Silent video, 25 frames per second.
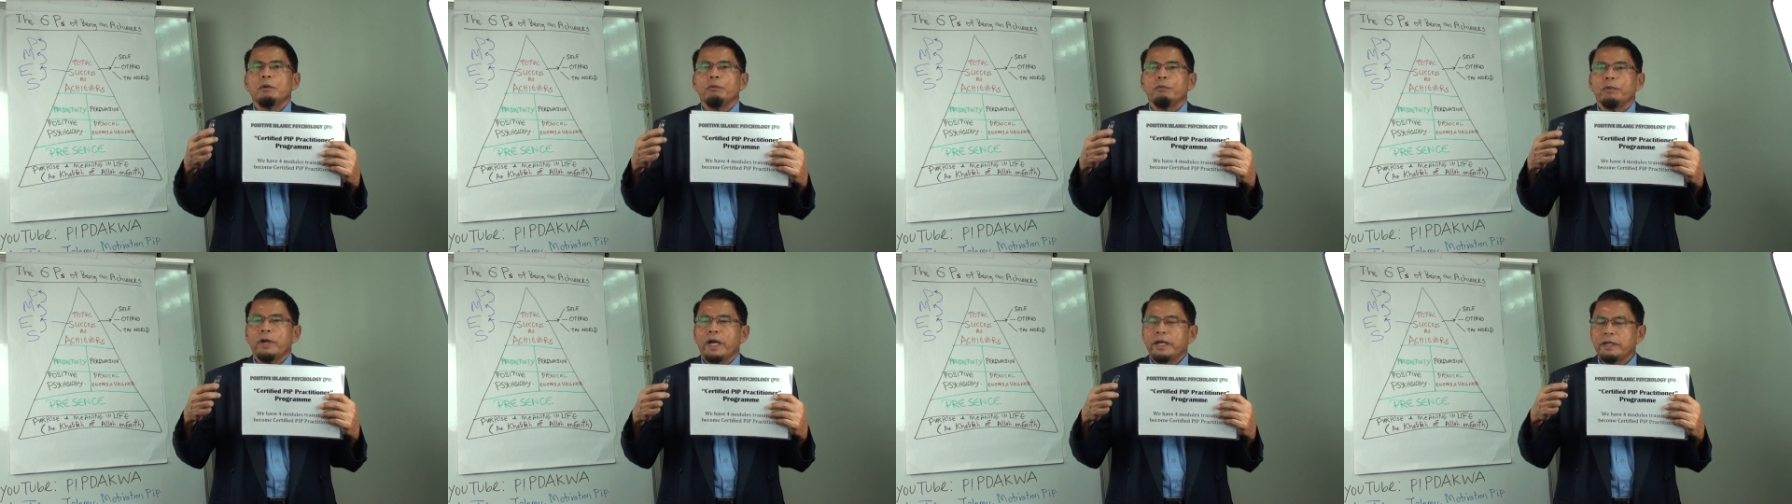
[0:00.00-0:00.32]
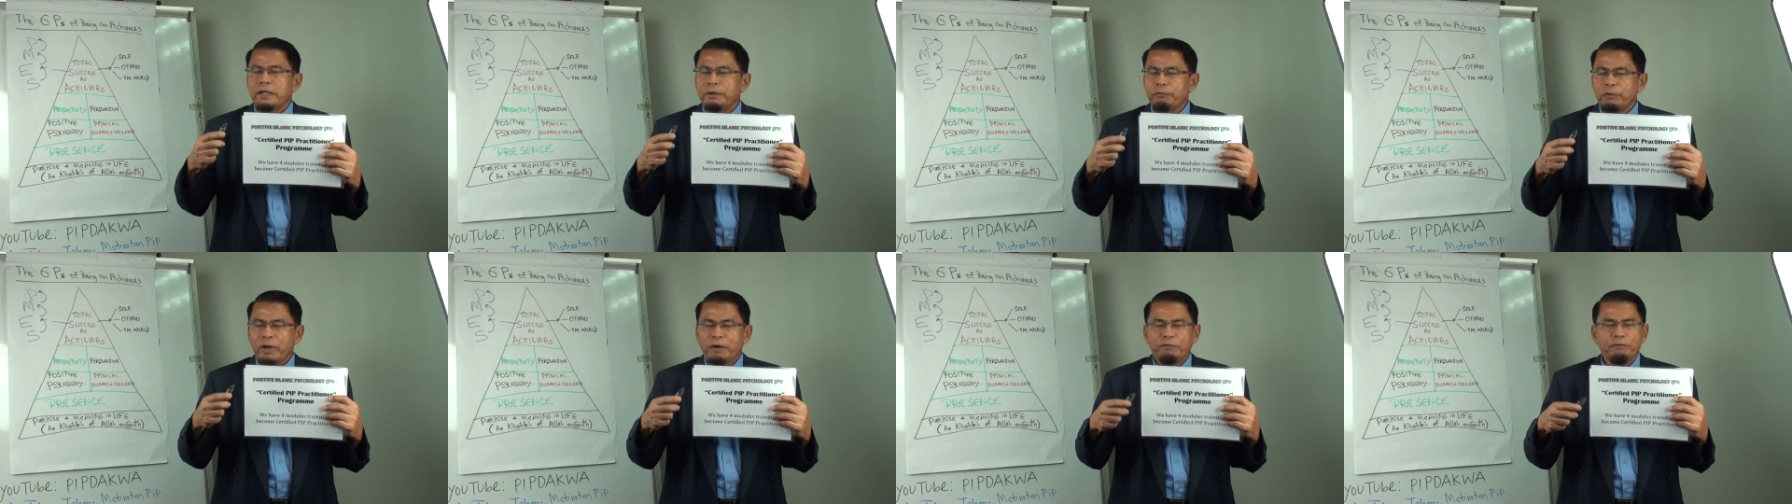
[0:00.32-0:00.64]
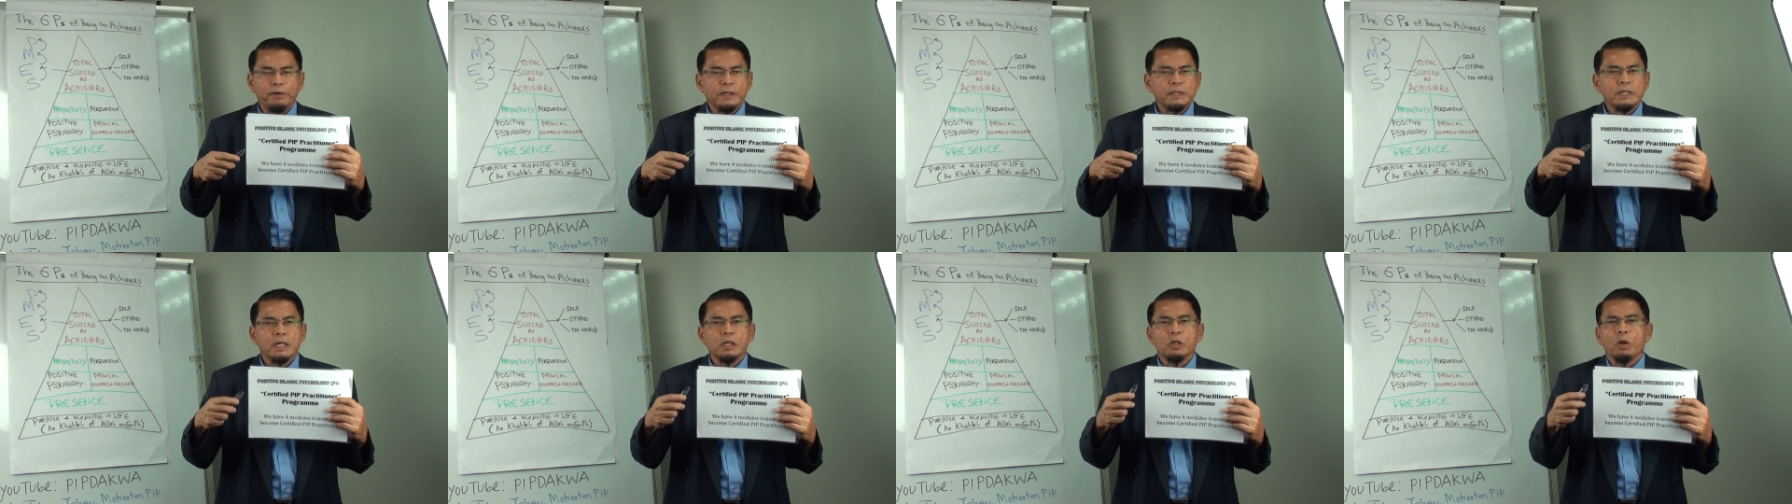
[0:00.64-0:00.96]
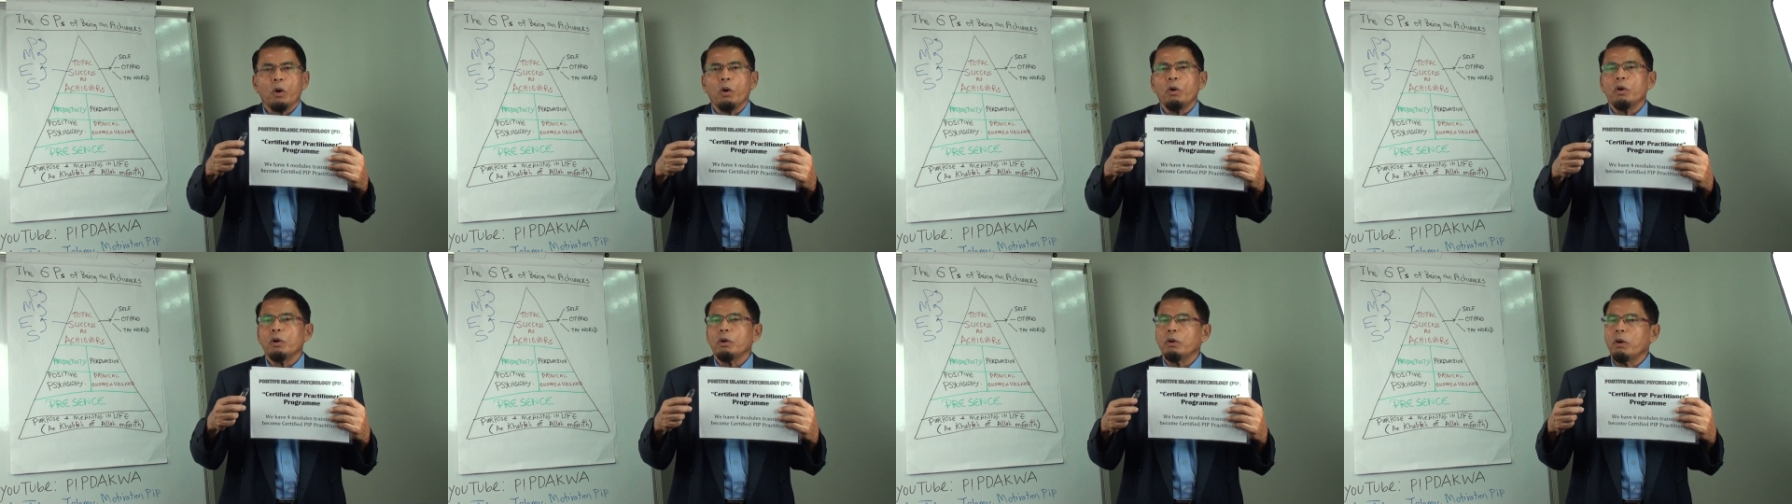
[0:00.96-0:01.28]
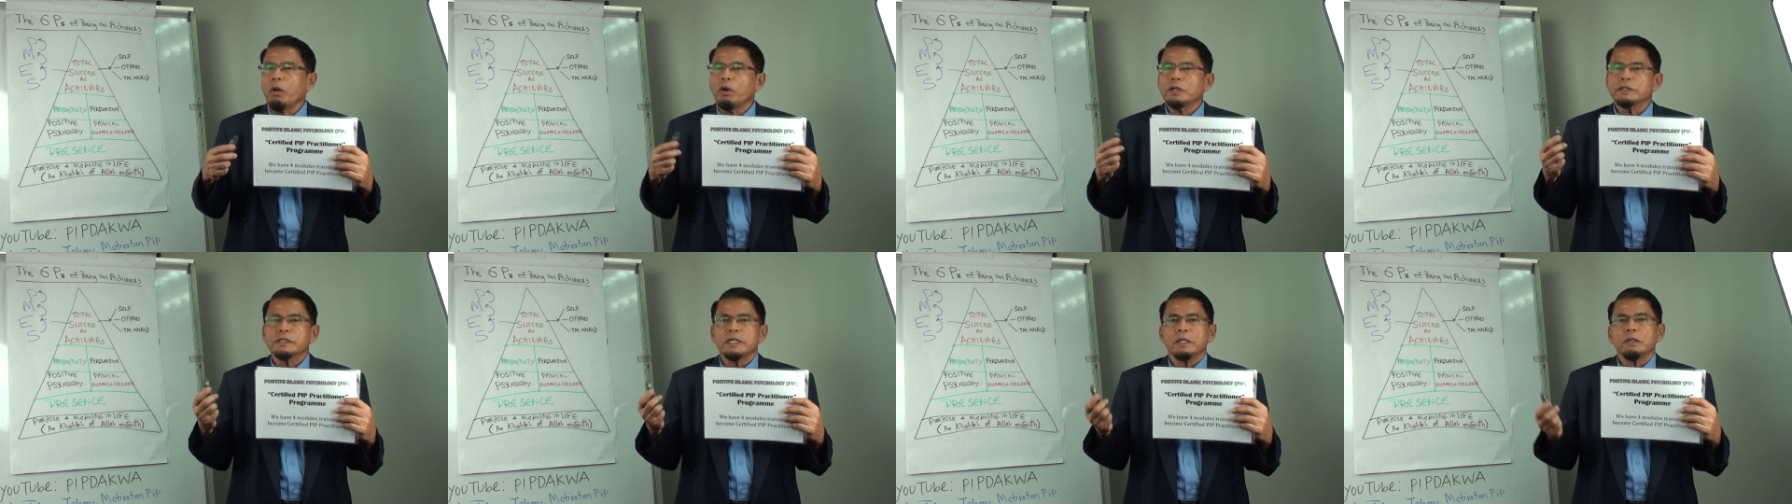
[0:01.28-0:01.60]
where we are facing
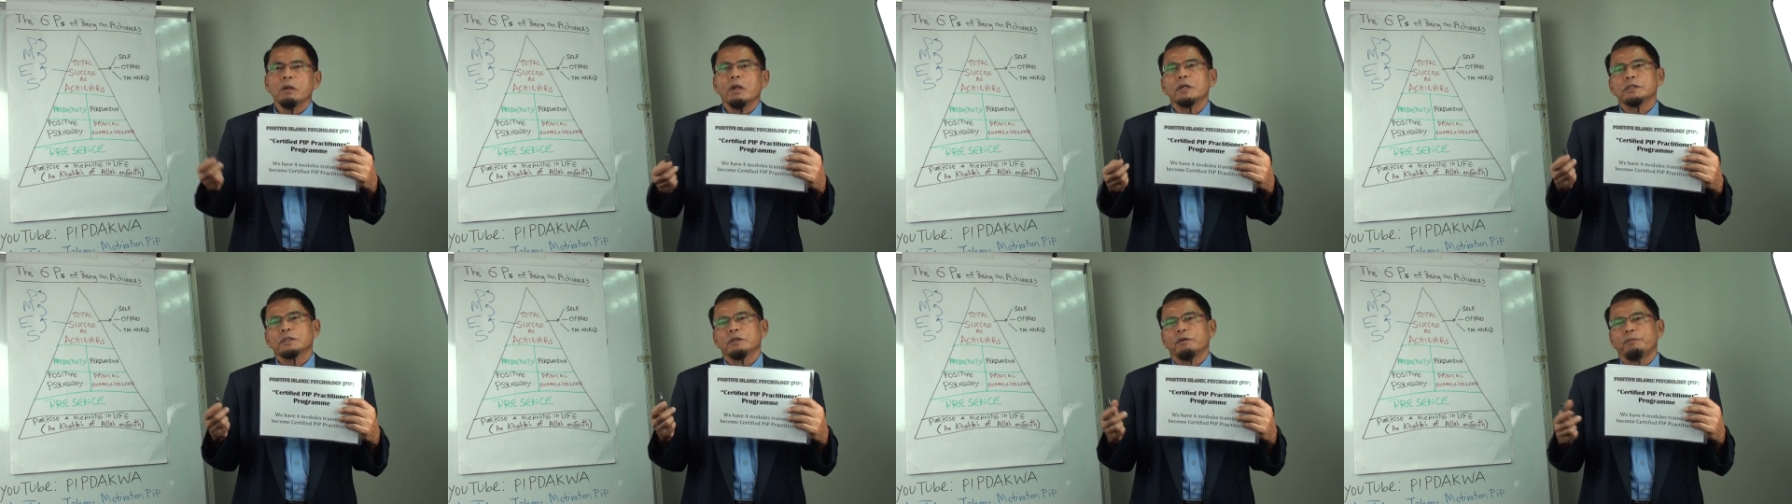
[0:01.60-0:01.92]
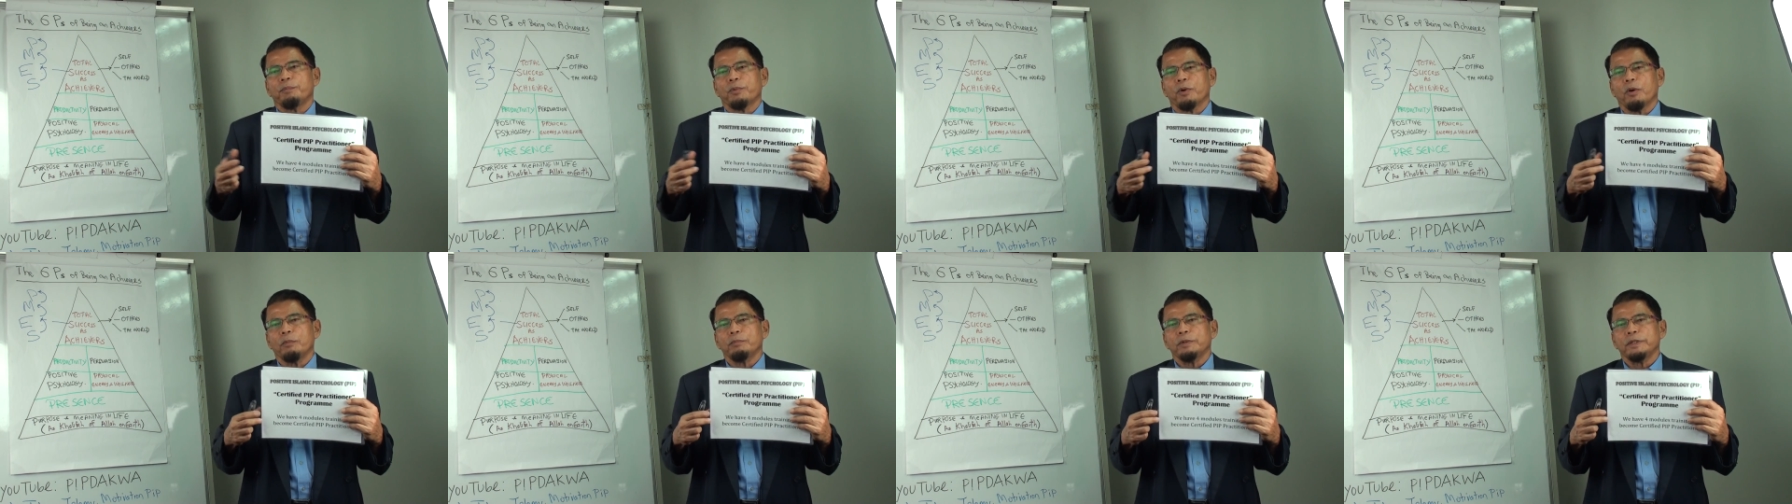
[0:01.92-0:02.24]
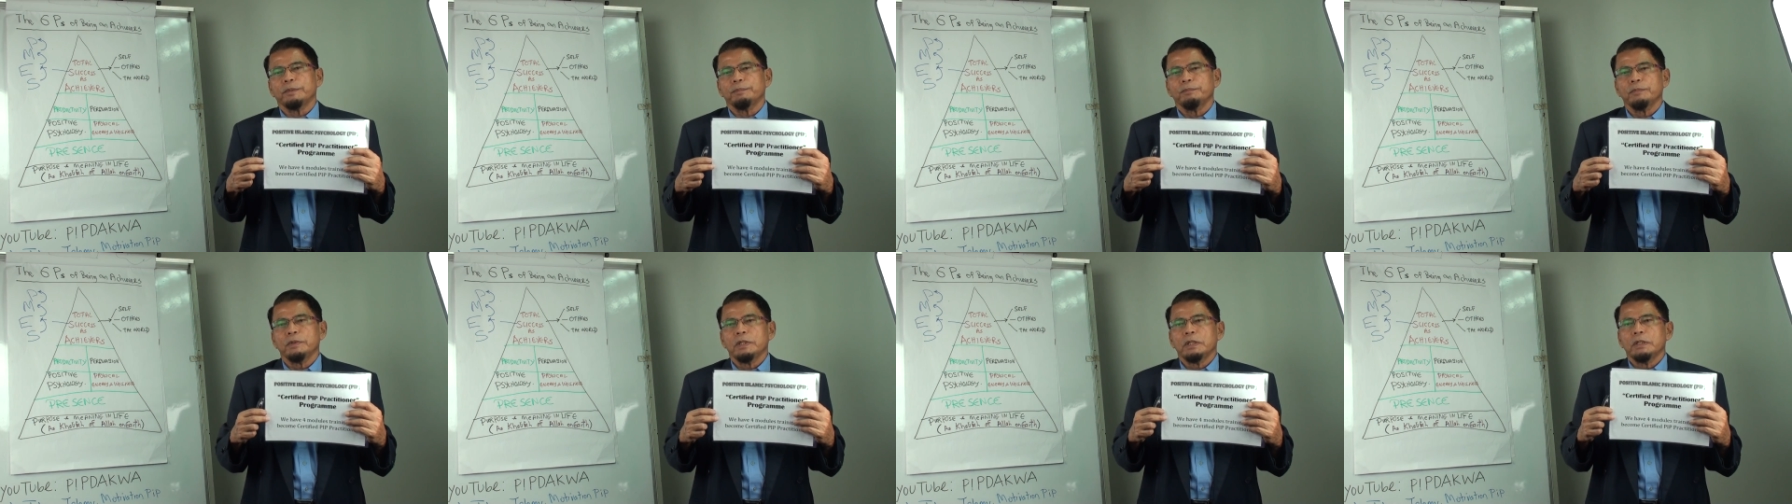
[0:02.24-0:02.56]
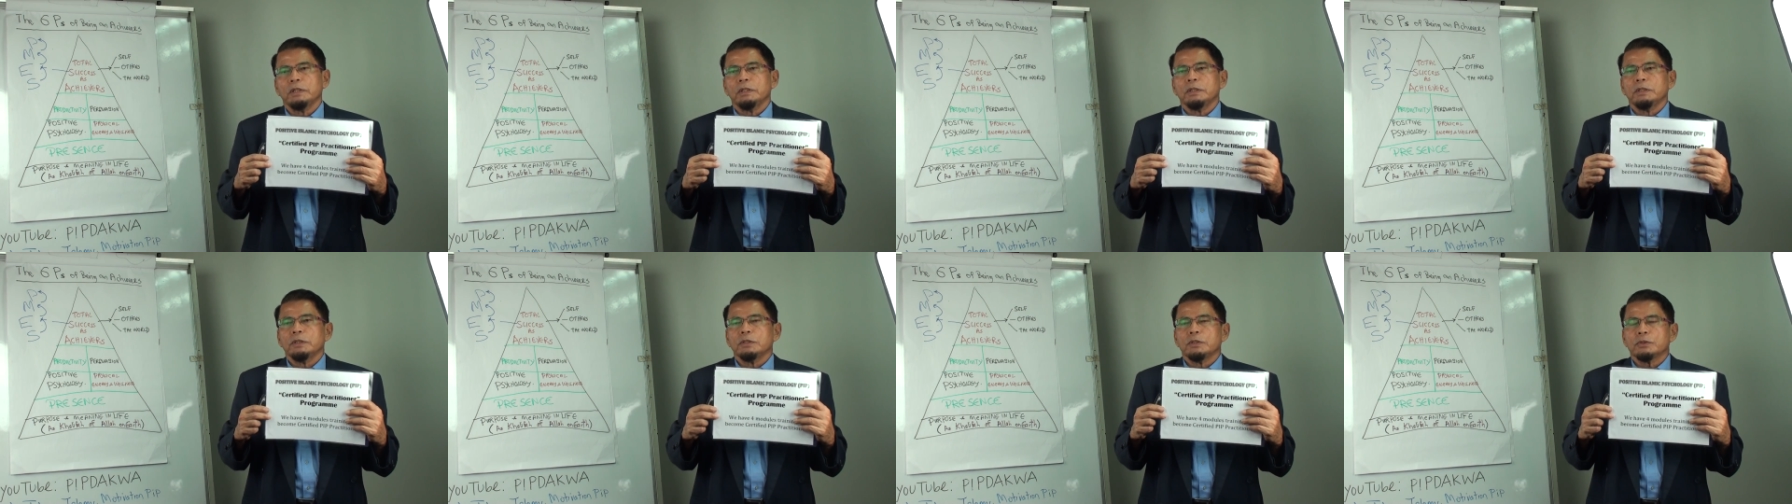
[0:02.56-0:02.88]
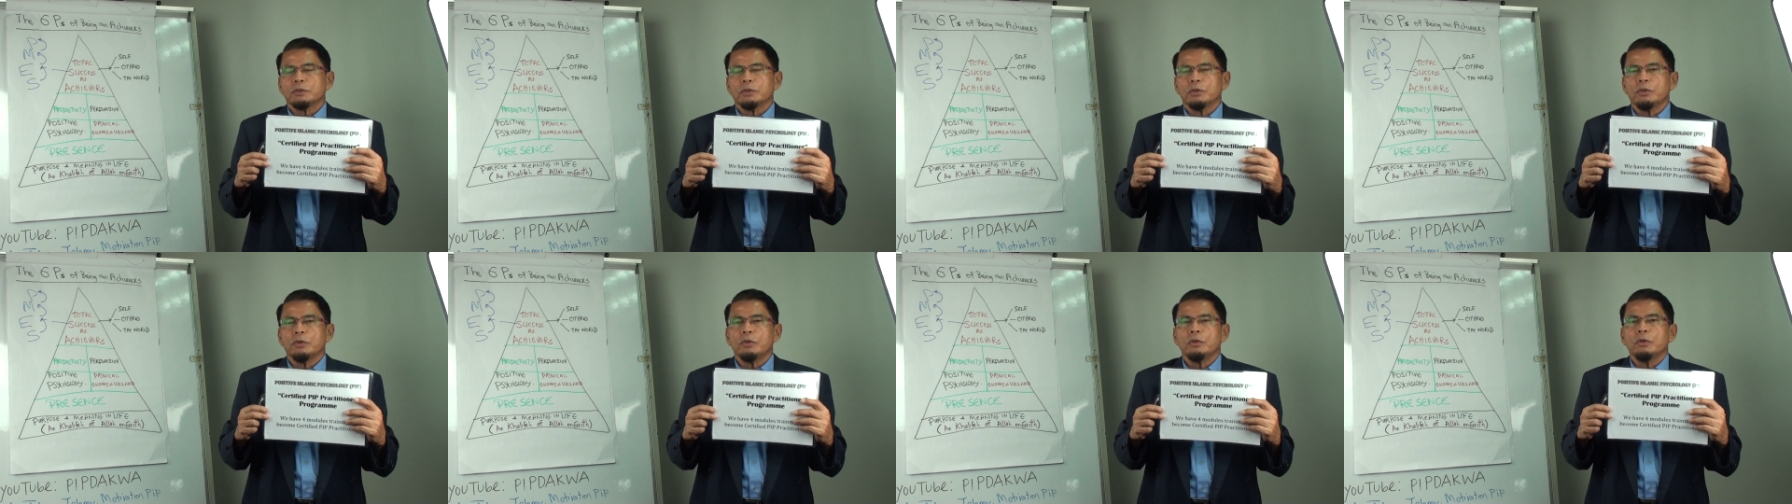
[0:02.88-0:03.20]
lots and lots of problems.
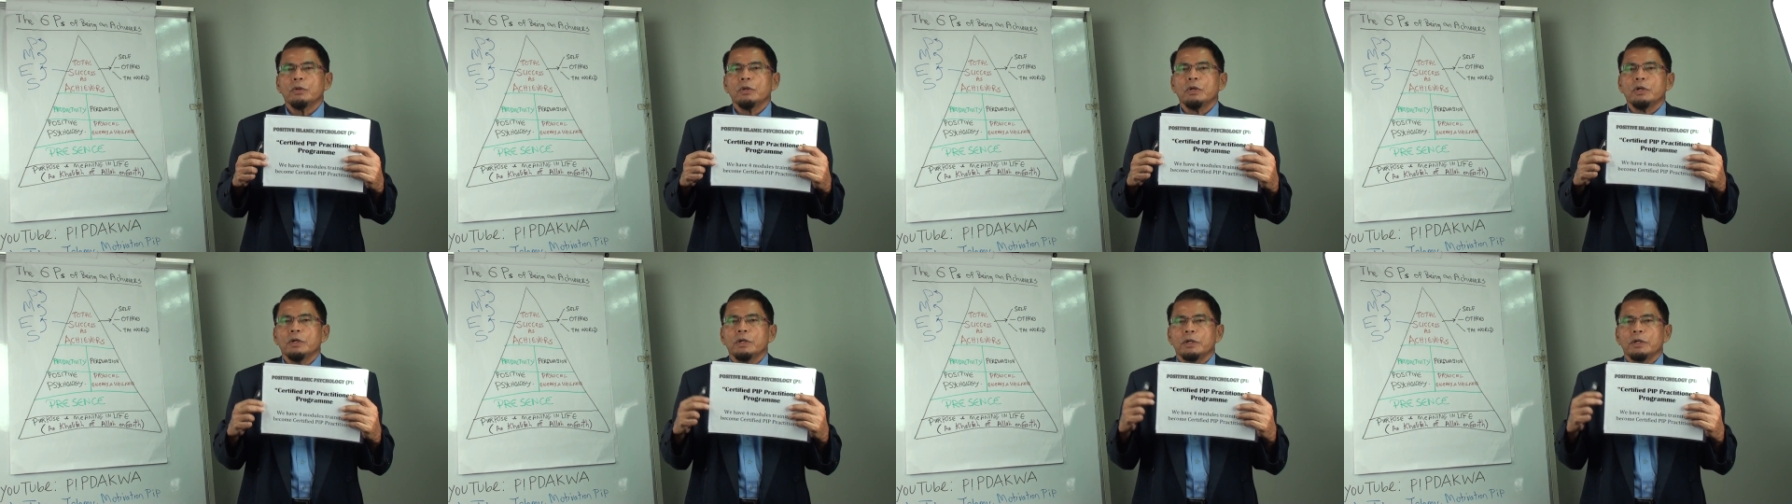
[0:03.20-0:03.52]
So